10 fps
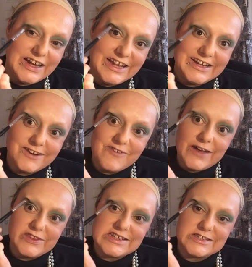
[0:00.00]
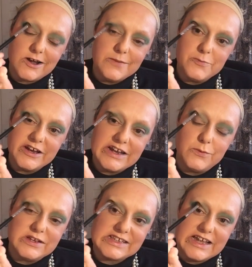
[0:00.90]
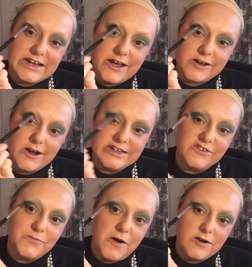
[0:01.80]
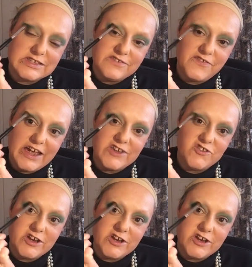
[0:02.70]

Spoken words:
Lynn, around this time Britney was in her kind of party phase.